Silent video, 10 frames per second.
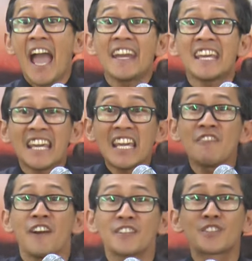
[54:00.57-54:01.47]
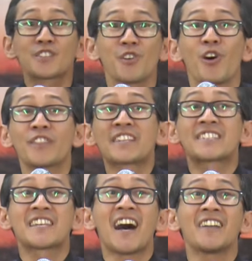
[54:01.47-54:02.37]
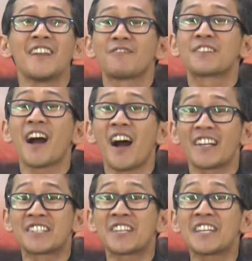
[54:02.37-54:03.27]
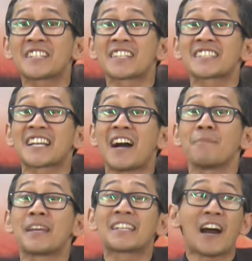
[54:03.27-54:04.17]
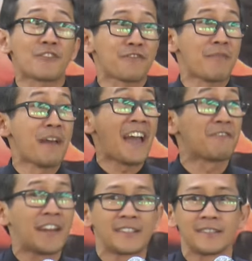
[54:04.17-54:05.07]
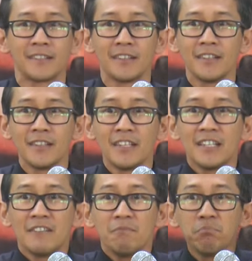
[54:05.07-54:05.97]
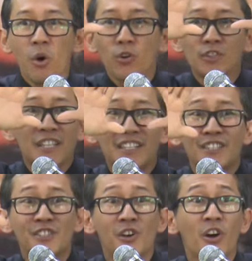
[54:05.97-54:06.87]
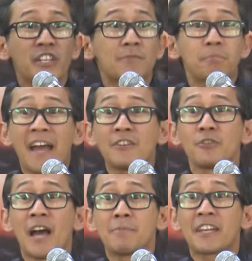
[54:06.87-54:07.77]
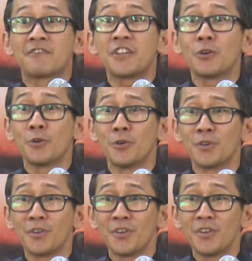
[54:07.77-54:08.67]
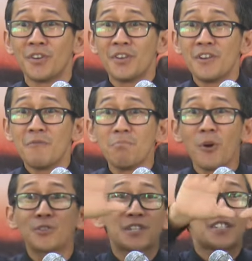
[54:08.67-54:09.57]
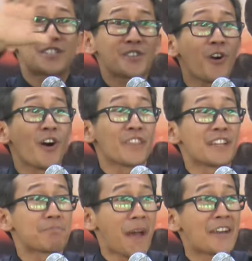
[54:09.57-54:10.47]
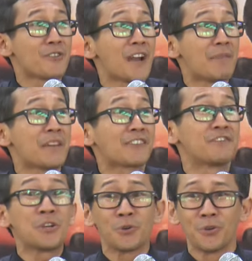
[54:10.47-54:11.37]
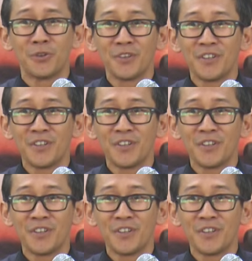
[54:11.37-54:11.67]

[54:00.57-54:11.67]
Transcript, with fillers: And he even saw the Son of God, Jesus, coming down from heaven. Moses saw that panoramic view. Moses saw that panoramic view.